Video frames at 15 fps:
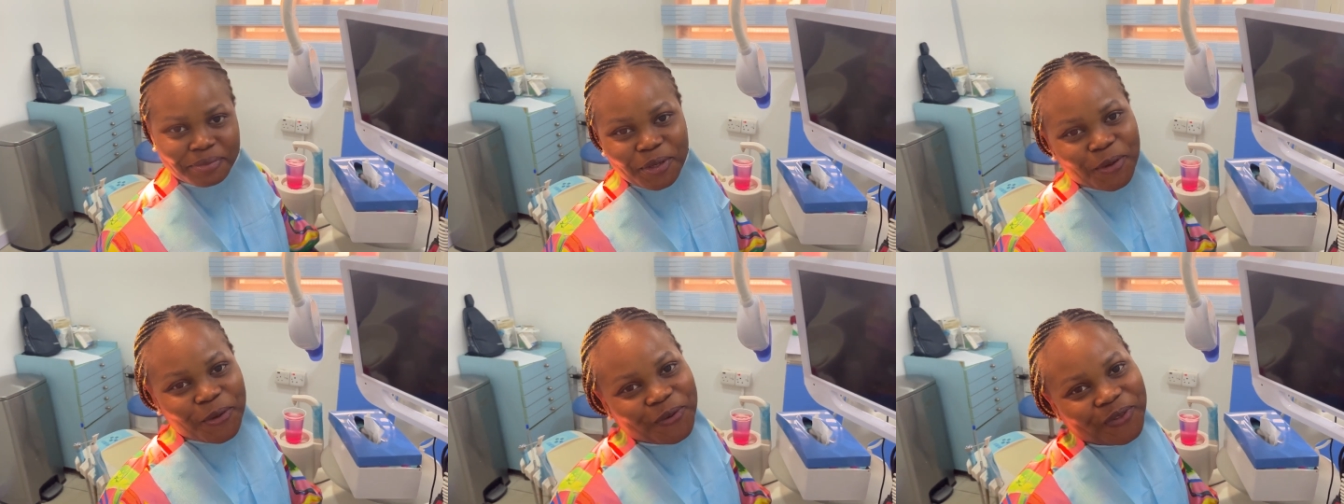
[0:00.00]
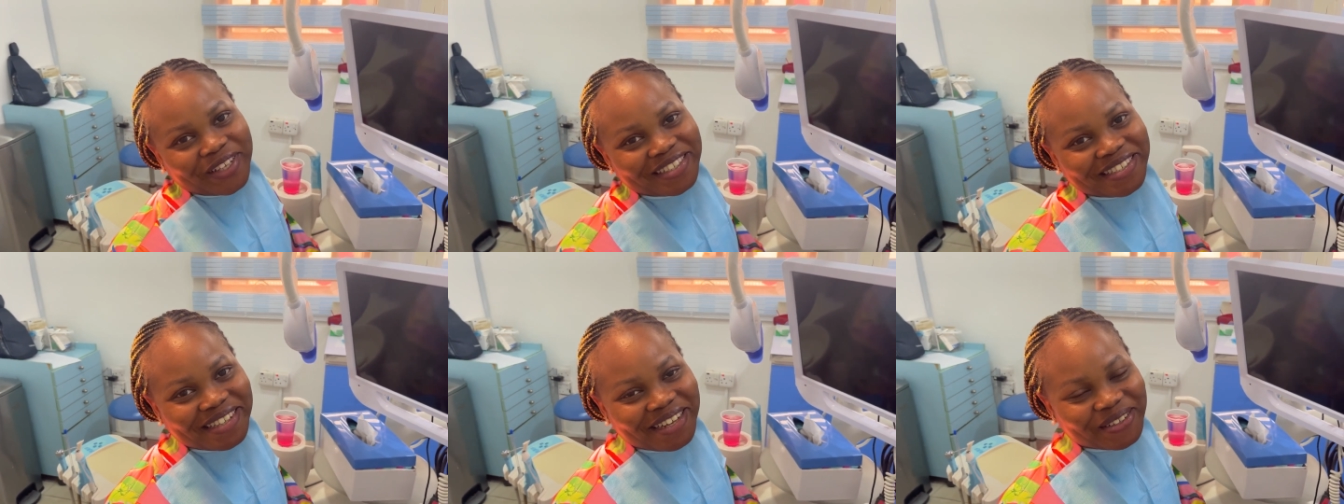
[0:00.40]
we're going
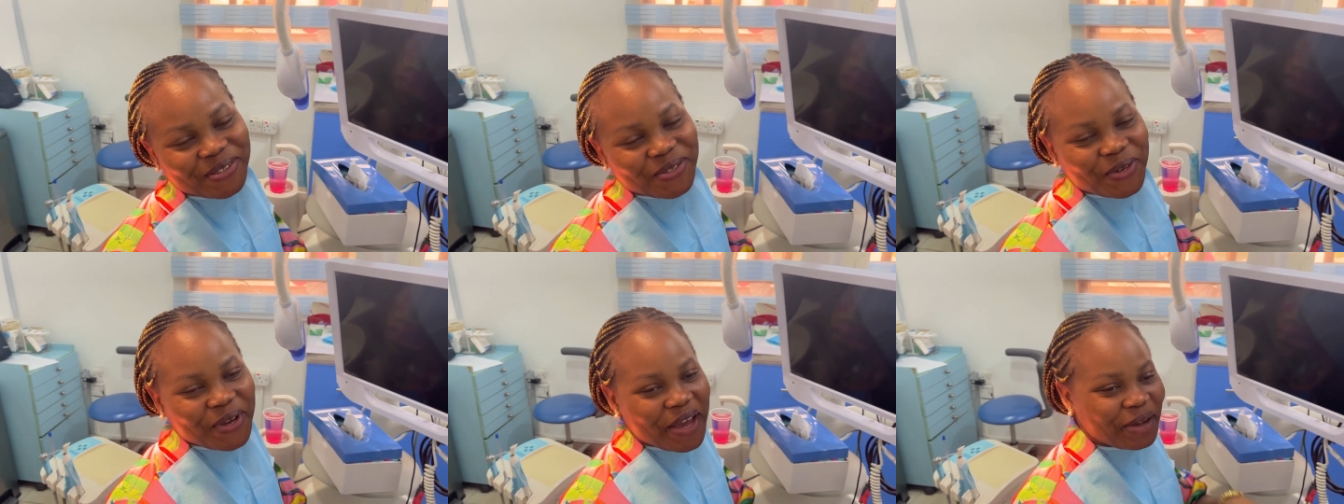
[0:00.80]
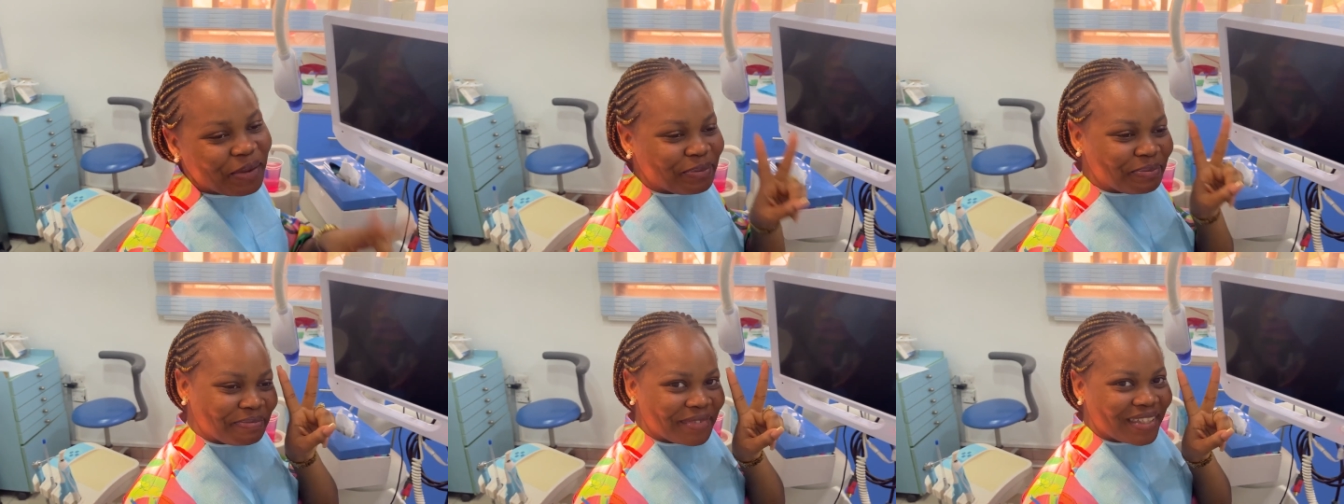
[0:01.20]
to start. So yeah,
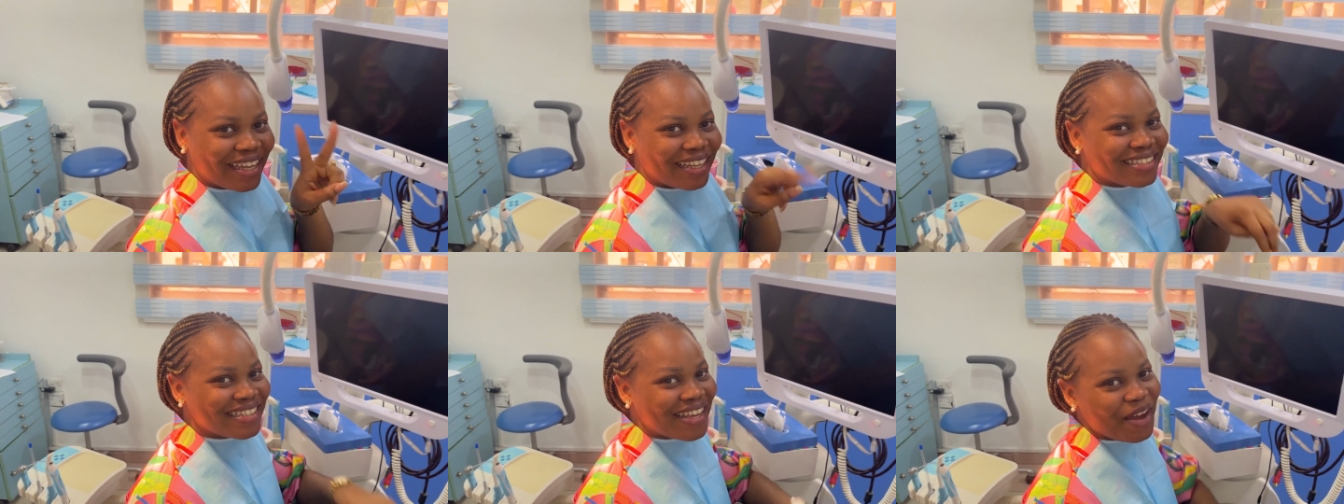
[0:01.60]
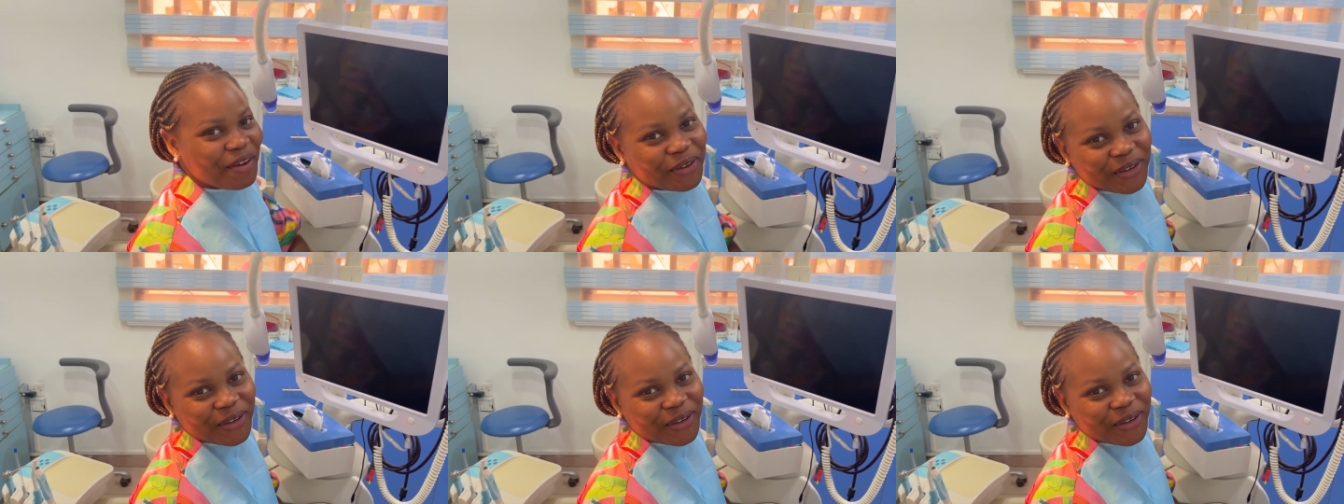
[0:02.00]
let's see how it